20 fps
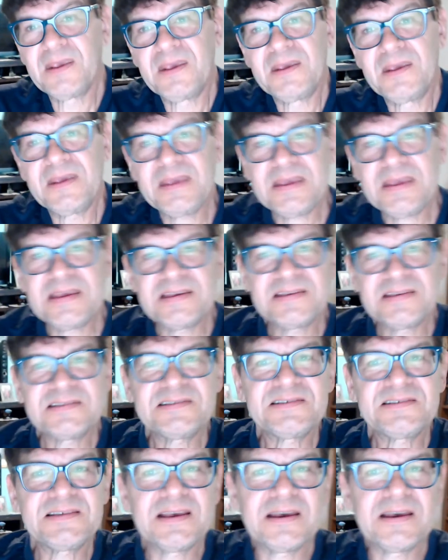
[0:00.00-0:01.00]

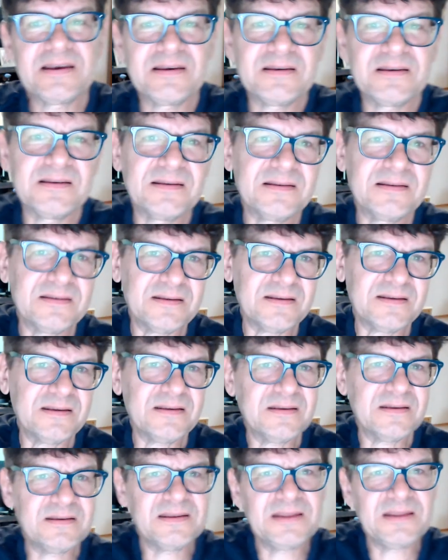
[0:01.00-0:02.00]
is, uh,
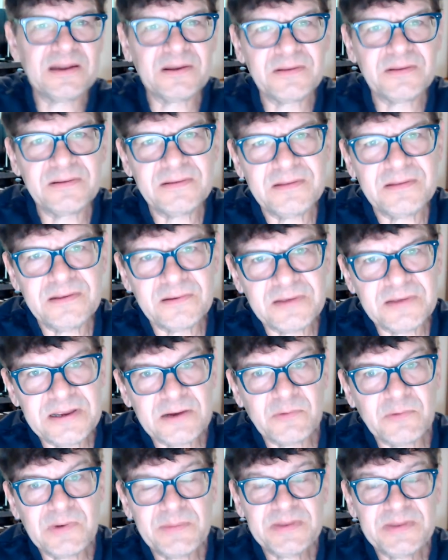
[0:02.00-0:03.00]
you know, you'll hear
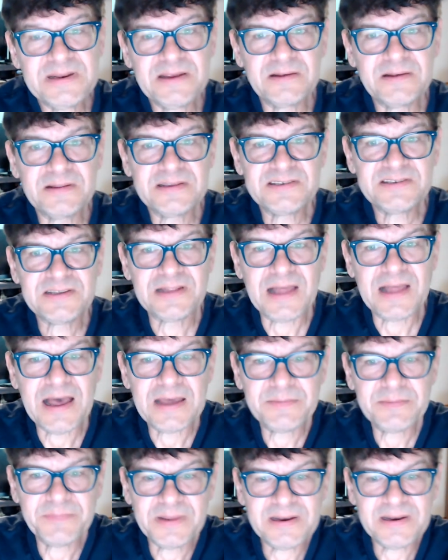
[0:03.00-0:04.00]
women hear this a
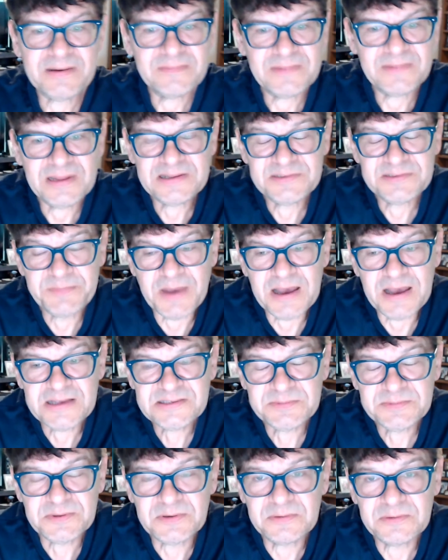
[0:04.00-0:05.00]
lot, but it's
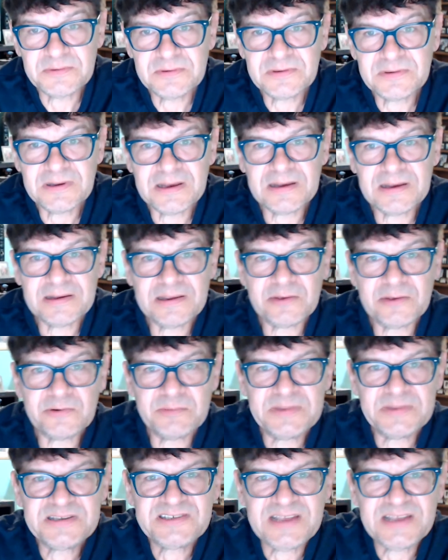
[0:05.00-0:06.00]
possible uh, it would
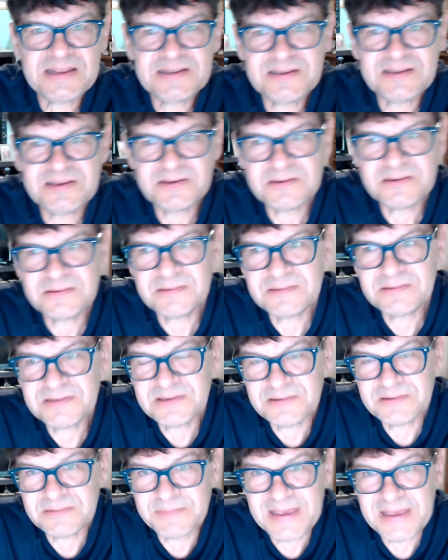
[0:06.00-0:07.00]
be said to,
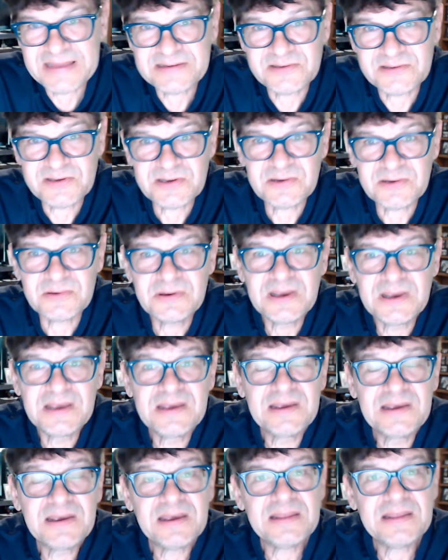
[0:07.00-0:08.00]
to men too,
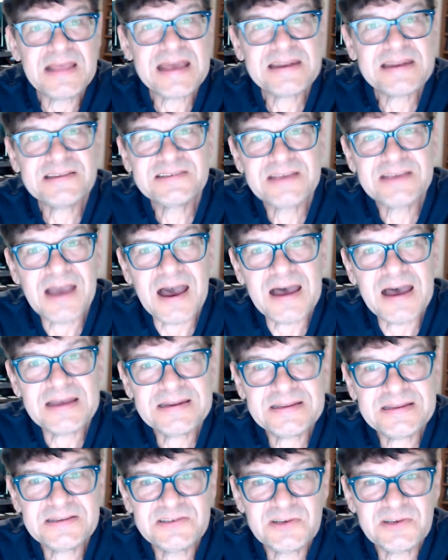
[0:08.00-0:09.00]
and that is, God
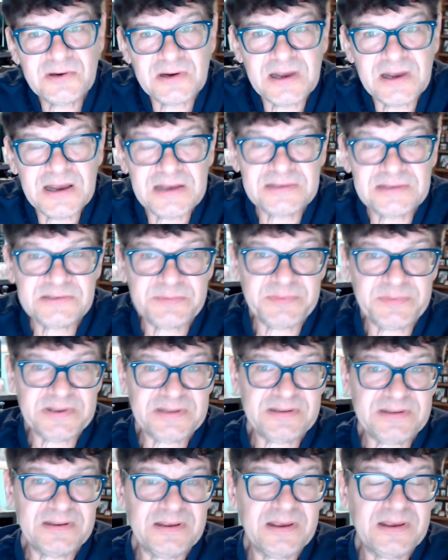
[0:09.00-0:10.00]
is your
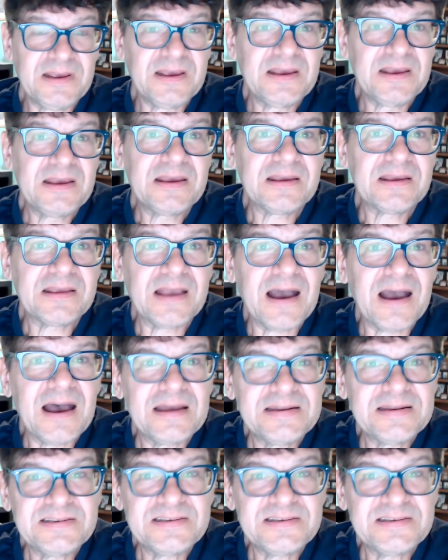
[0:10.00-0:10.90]
husband. God is